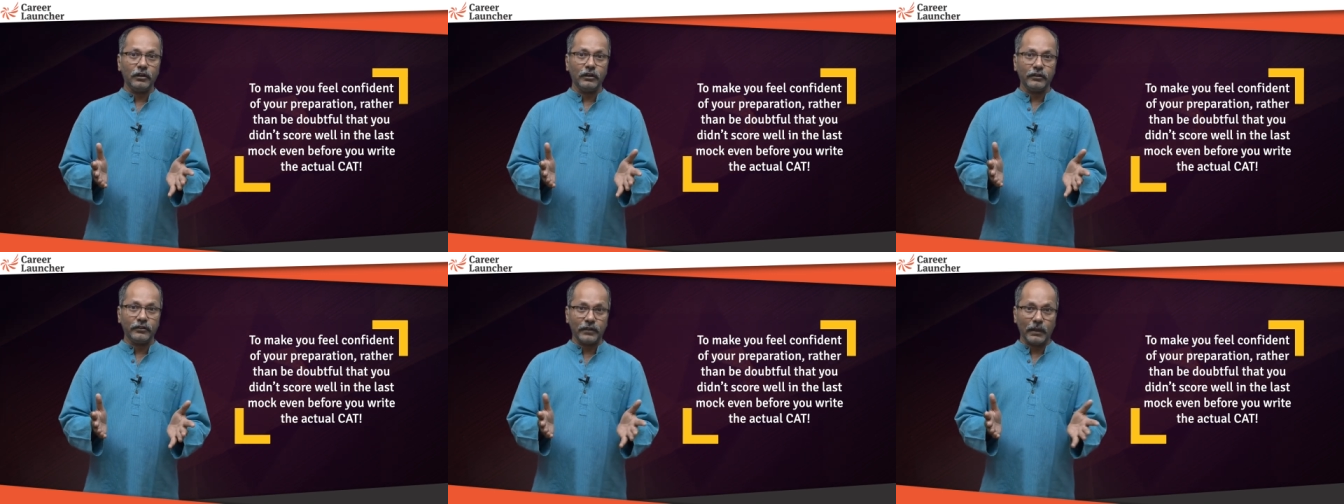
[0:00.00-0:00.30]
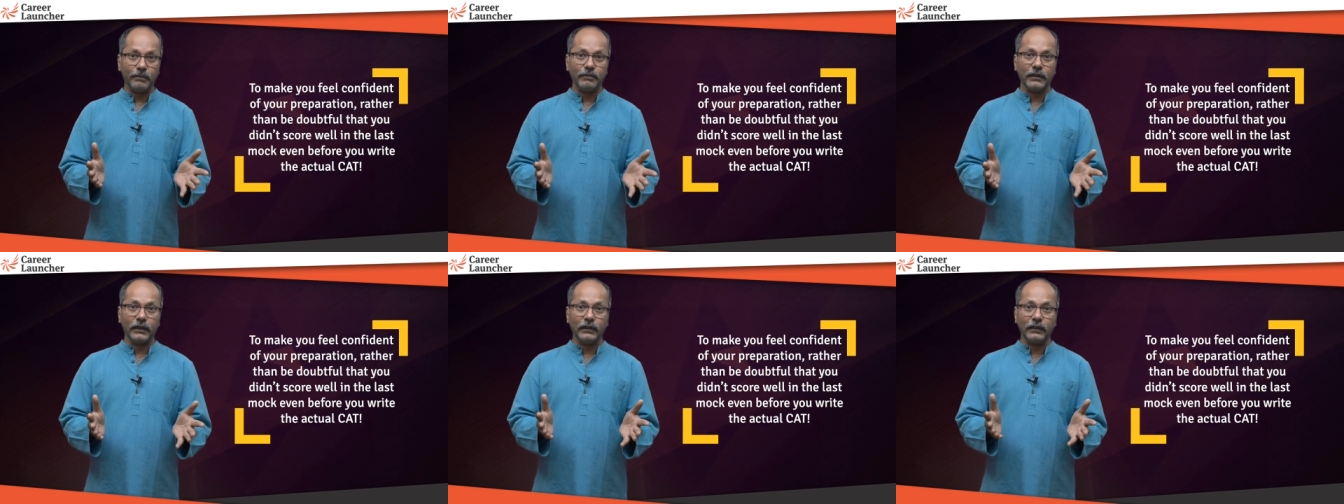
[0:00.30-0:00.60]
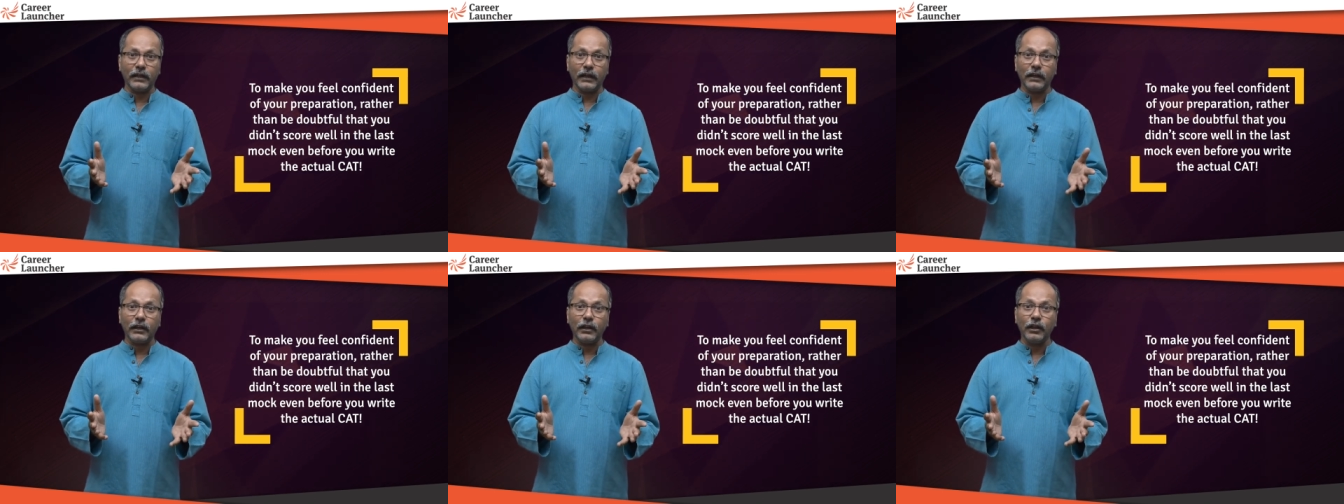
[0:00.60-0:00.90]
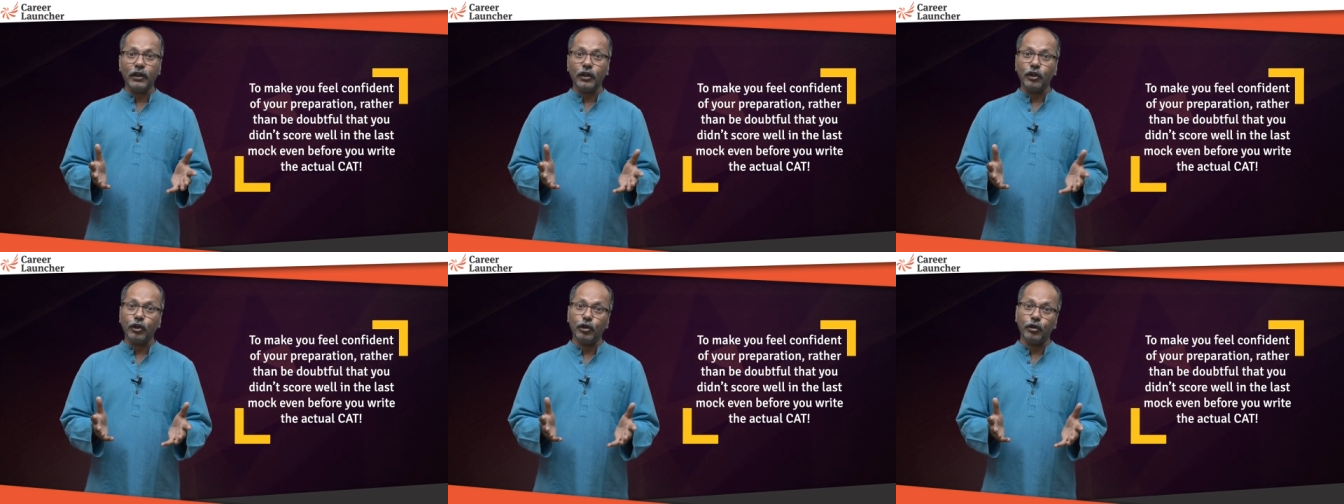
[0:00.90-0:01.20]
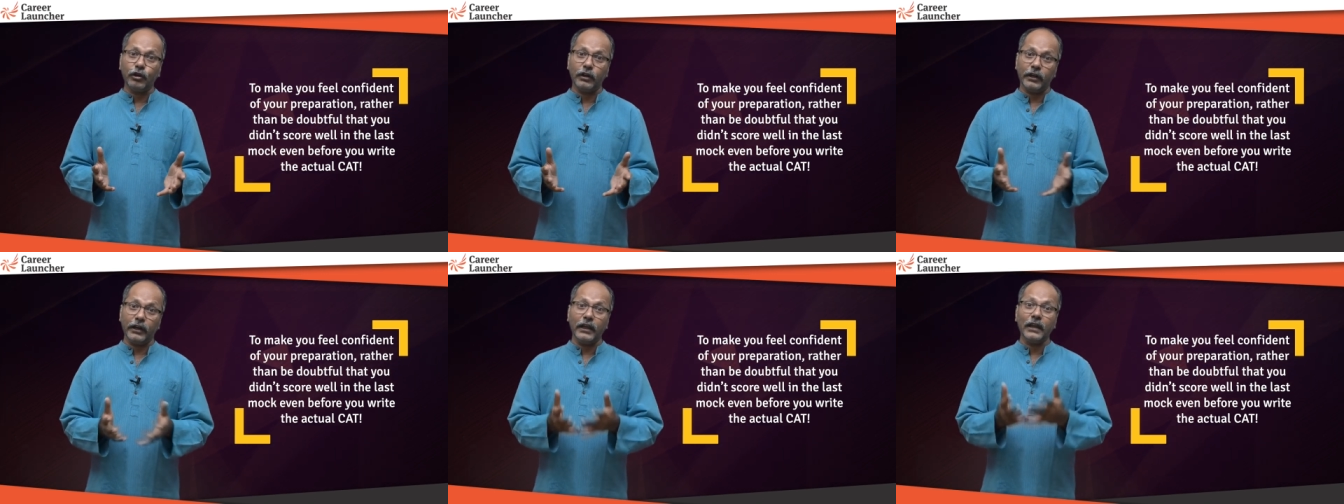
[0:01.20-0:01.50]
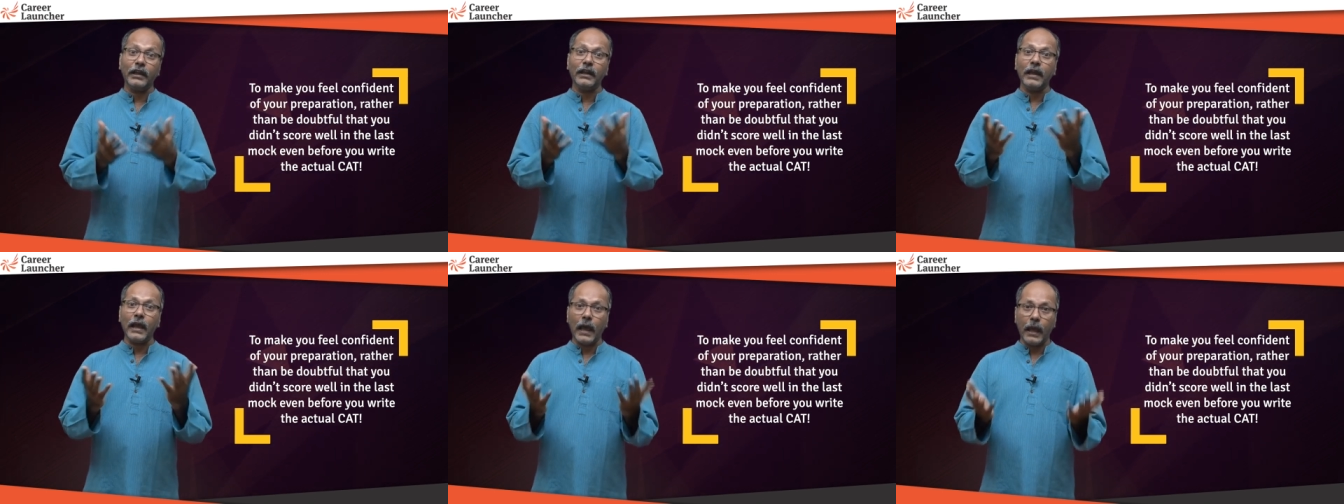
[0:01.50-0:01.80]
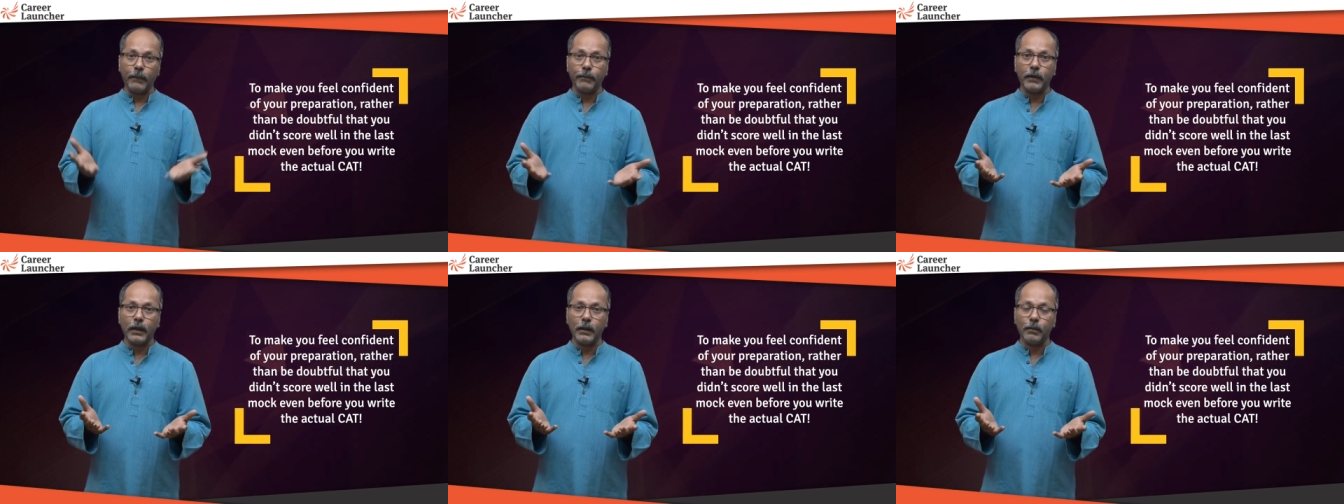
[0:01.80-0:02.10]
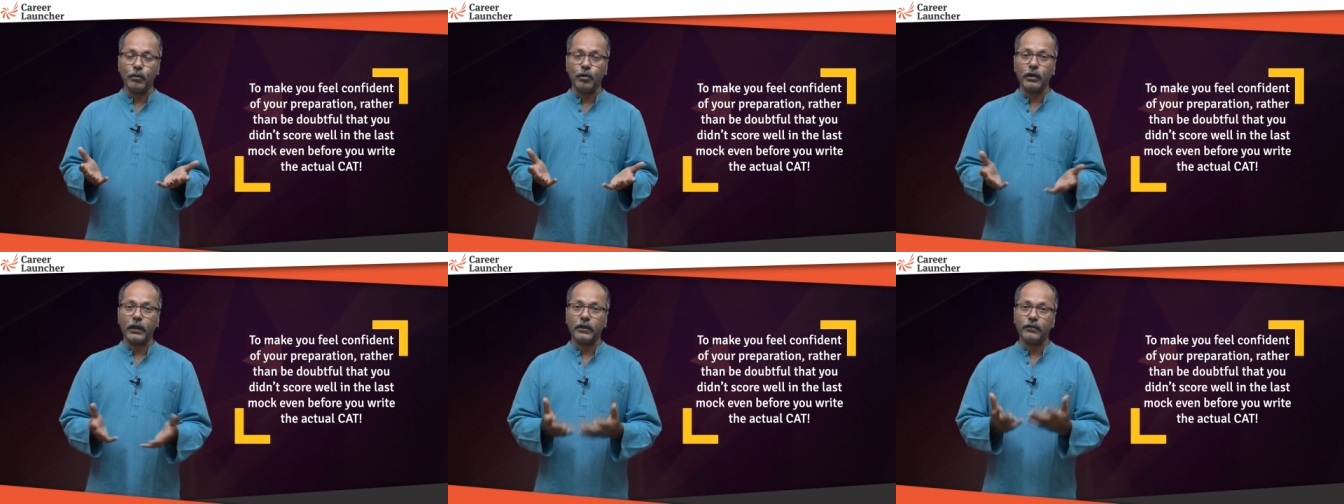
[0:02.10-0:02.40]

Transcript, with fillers: something that you're really happy about